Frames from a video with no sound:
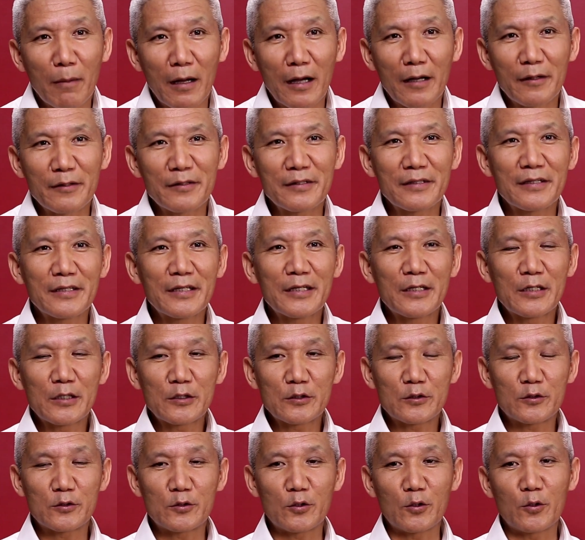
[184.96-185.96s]
about.
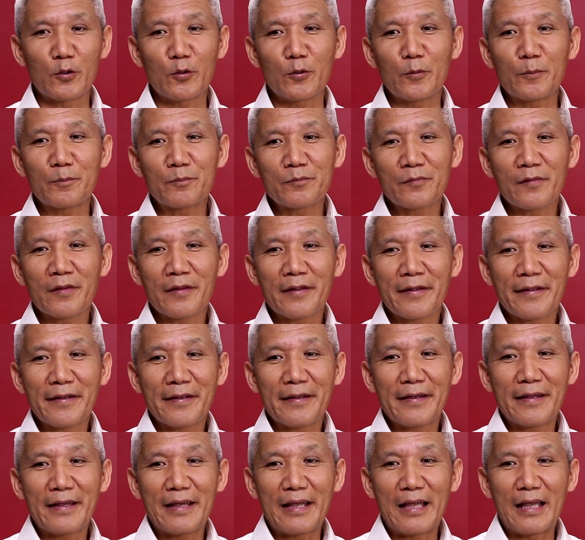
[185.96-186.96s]
So,
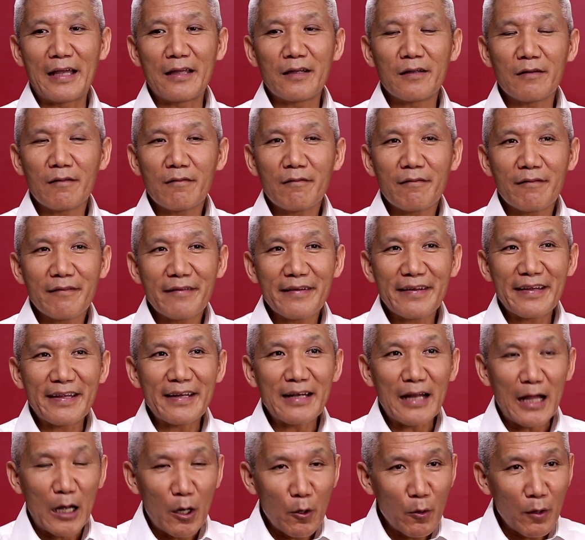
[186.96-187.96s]
and
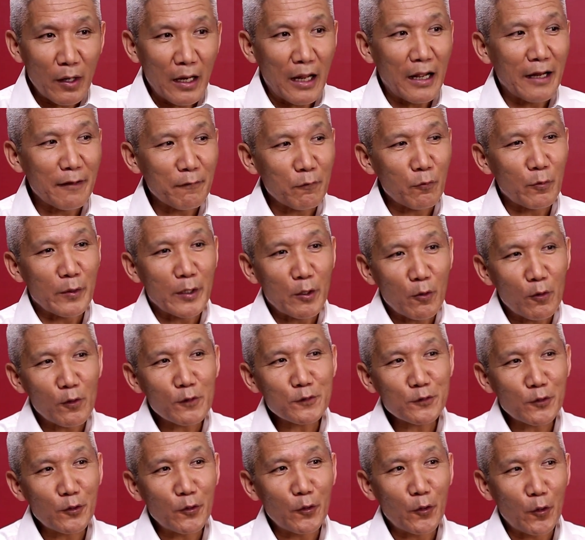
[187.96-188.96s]
in our life, we
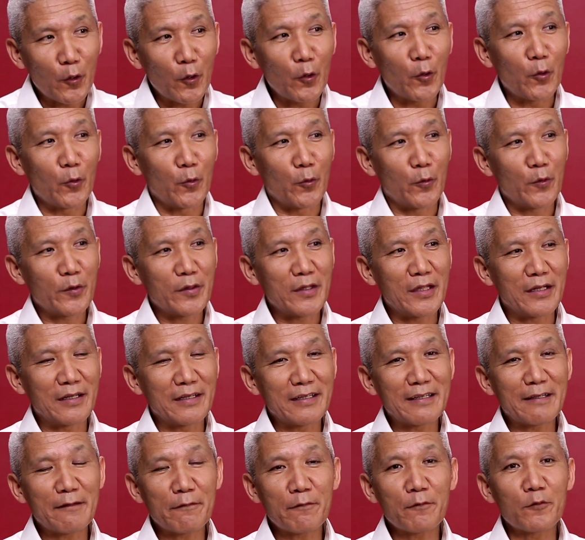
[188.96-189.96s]
also know
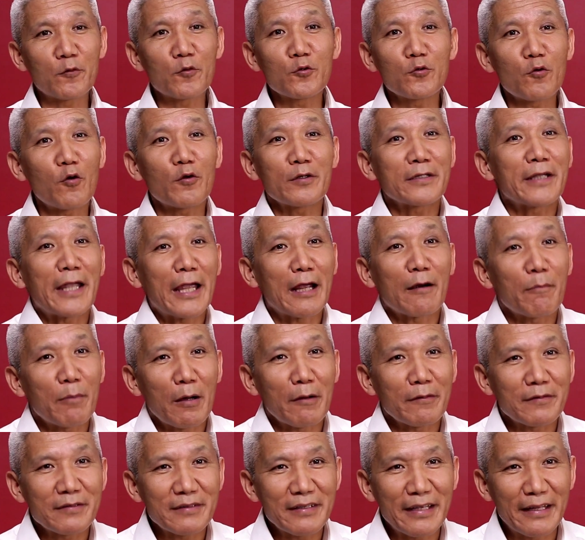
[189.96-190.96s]
that if you don't care
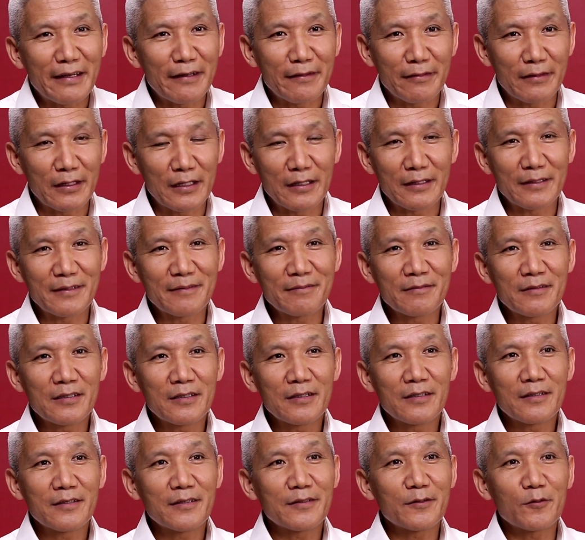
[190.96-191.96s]
about anything,
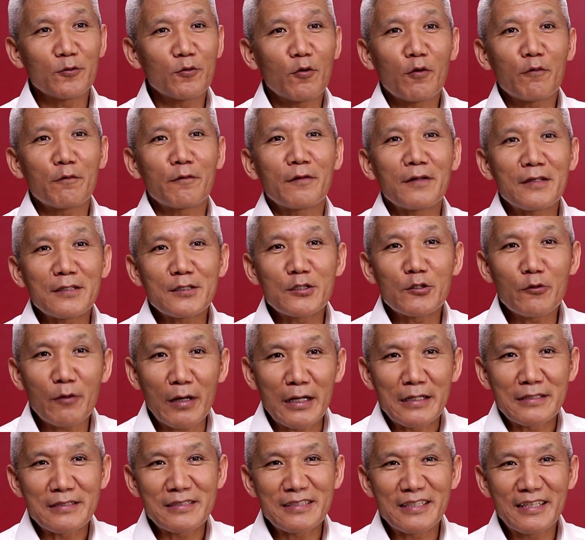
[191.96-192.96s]
you don't feel
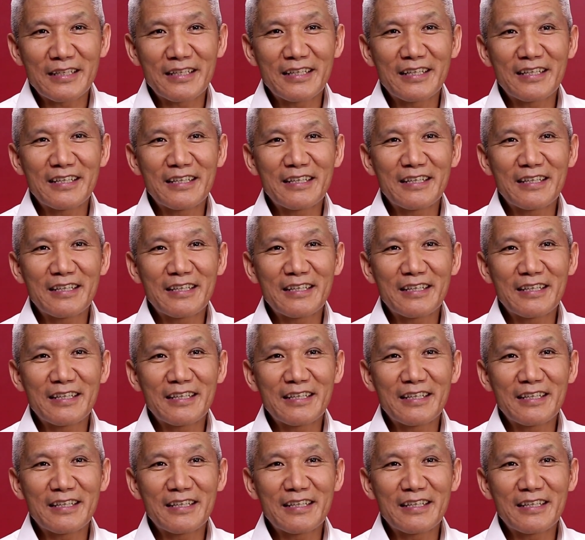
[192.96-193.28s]
stressed.